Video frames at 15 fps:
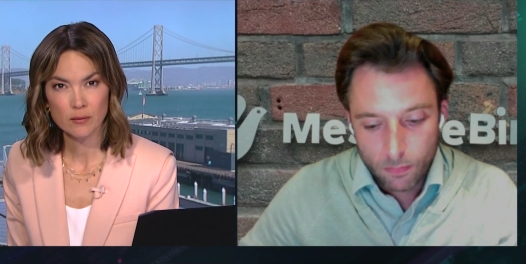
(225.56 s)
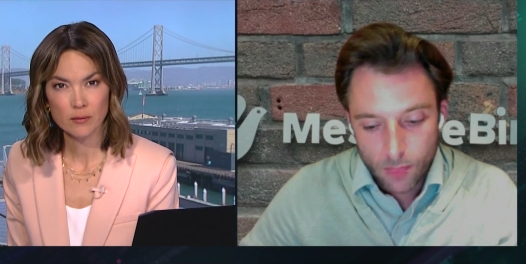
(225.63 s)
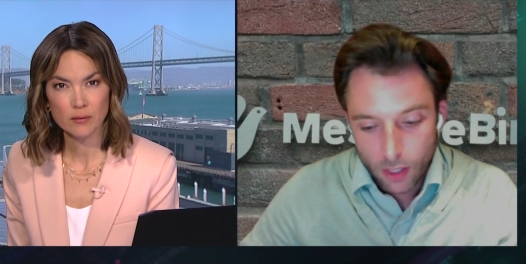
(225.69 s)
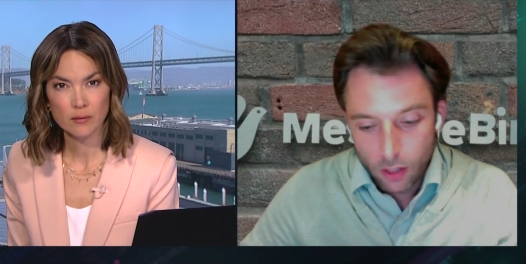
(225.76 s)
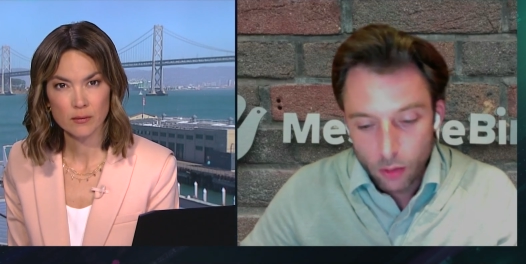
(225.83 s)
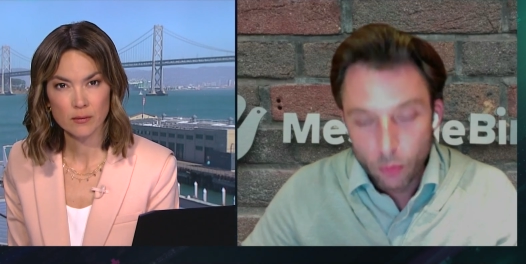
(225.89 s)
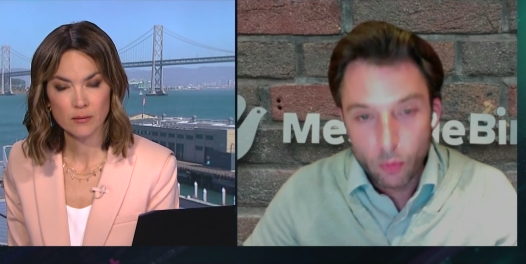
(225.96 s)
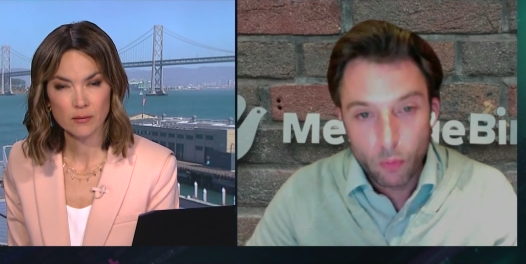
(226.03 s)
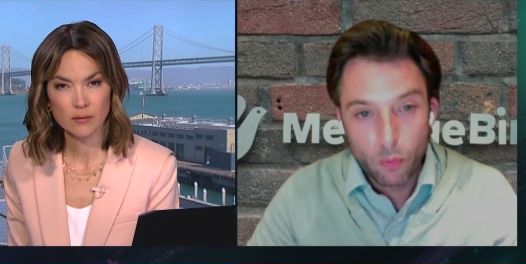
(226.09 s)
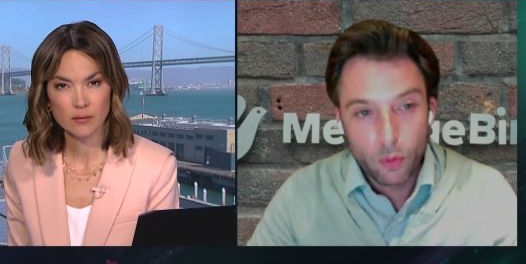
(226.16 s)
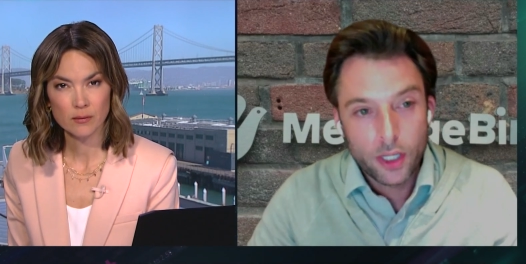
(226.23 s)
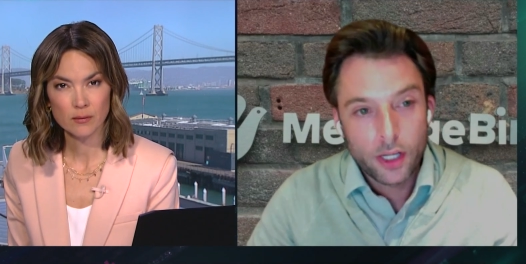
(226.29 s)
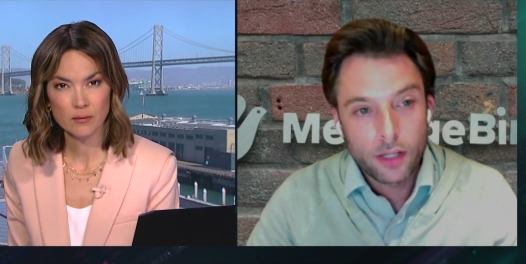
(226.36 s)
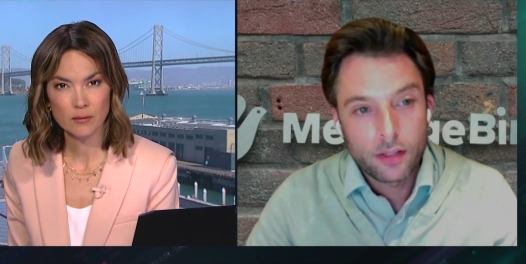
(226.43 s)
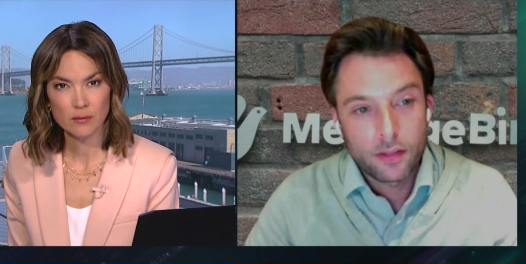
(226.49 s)
Speaker 1: We
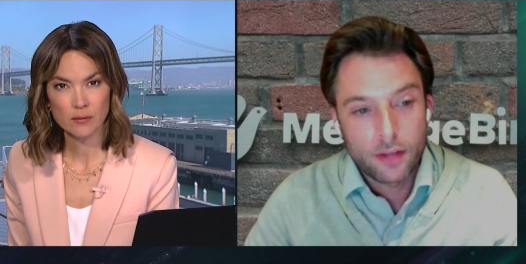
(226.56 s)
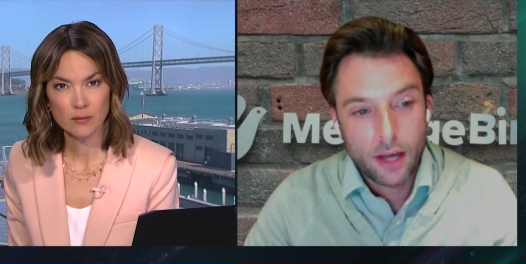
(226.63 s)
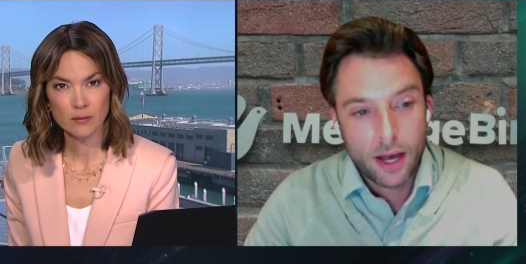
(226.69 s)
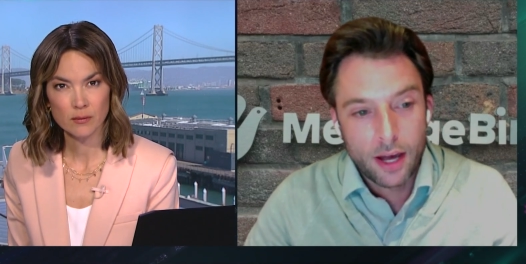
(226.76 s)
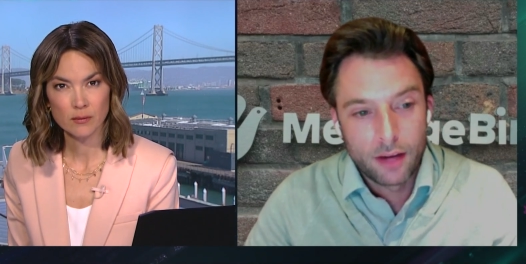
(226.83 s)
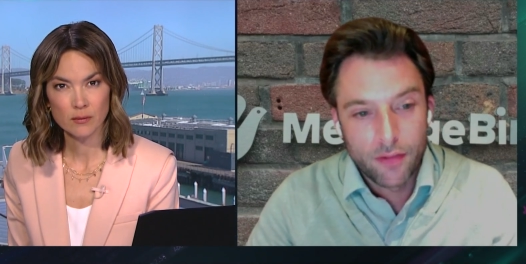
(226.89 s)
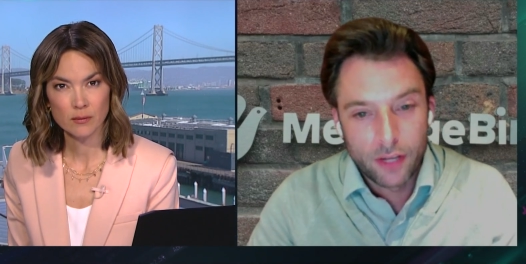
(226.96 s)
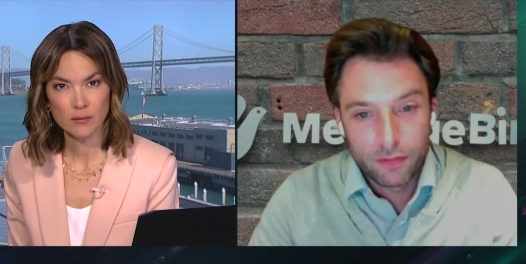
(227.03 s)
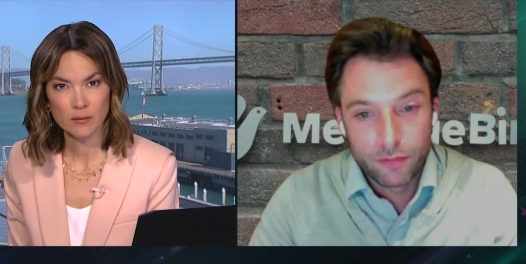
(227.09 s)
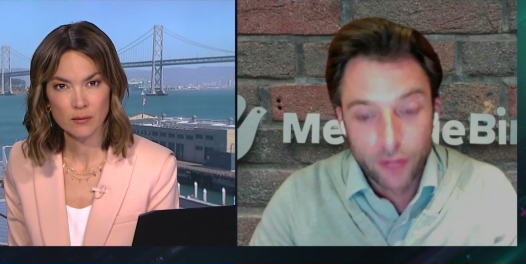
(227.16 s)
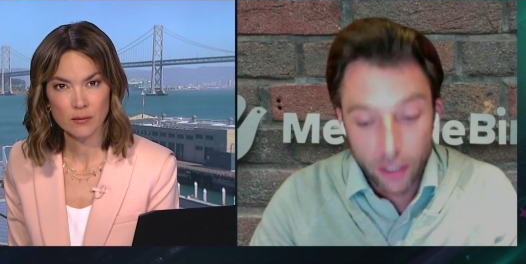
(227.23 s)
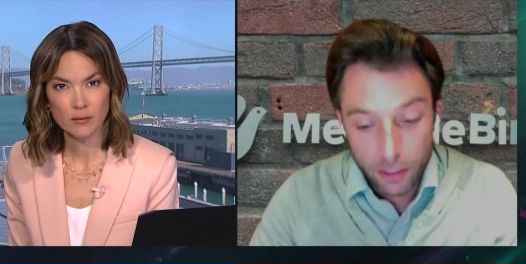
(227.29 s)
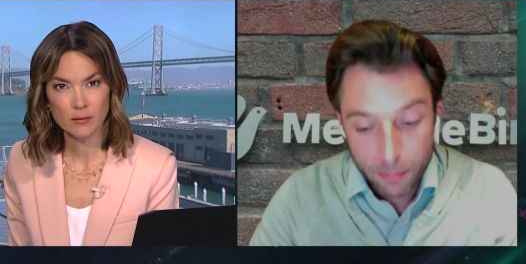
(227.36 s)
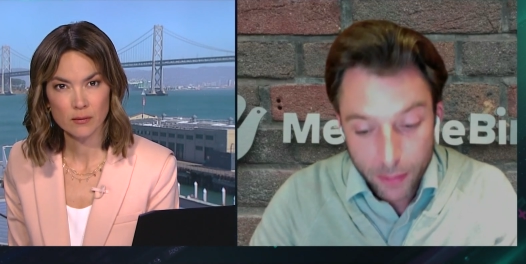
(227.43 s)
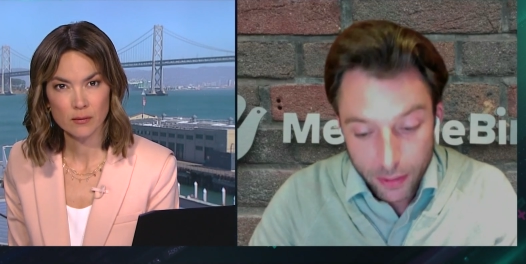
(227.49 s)
and have a very
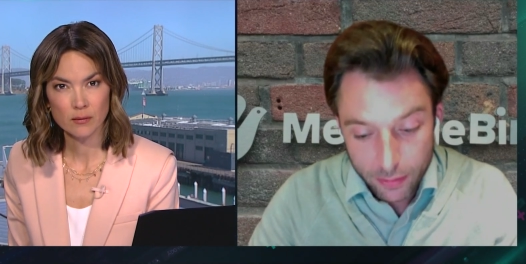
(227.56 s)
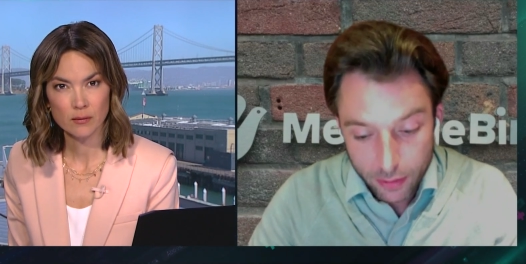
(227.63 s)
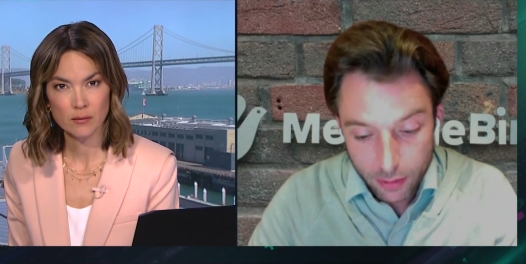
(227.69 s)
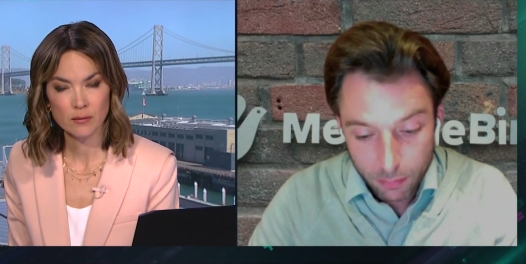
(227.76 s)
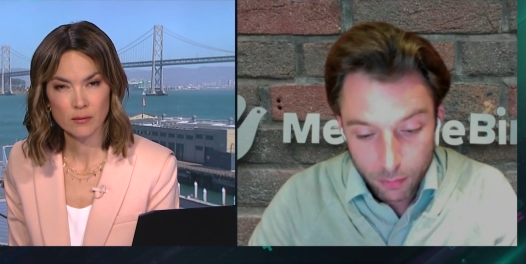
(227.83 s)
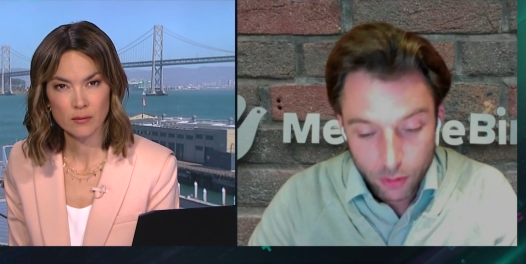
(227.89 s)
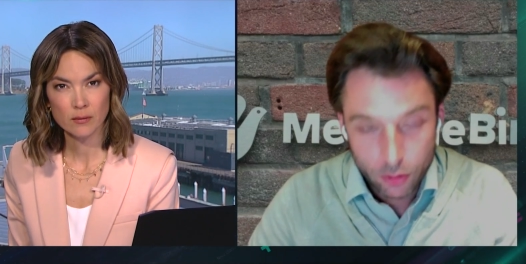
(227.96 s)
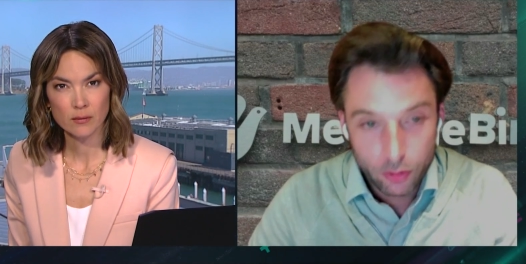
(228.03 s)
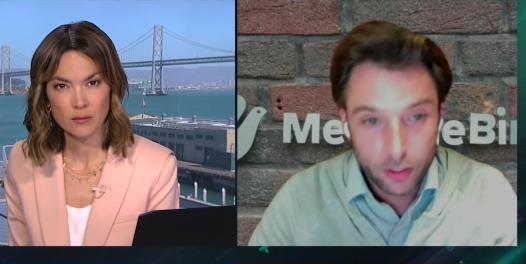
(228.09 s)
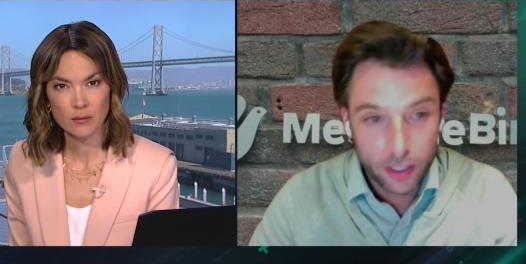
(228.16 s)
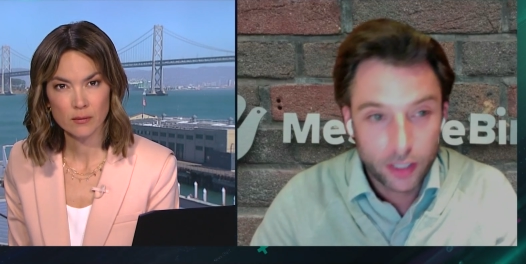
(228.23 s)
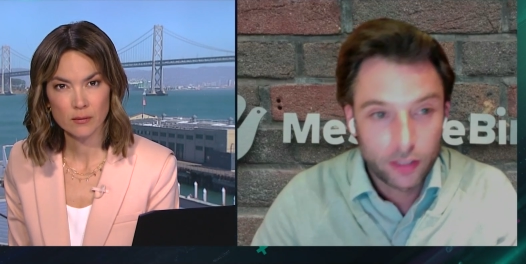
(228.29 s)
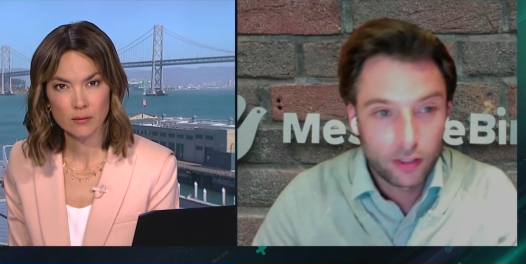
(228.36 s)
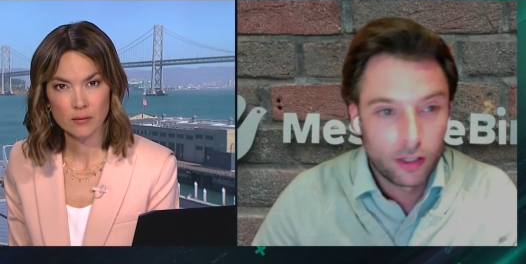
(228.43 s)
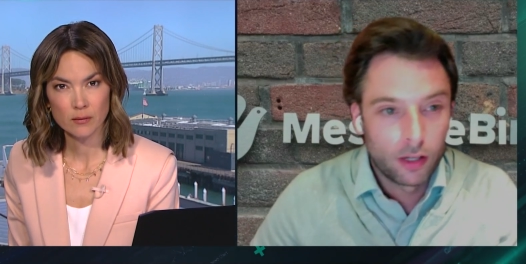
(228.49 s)
big team in Ukraine.
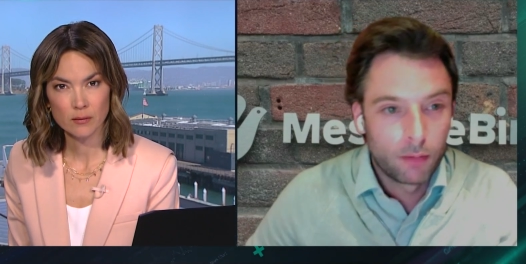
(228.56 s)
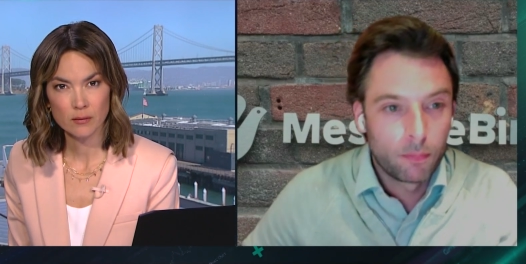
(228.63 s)
Um,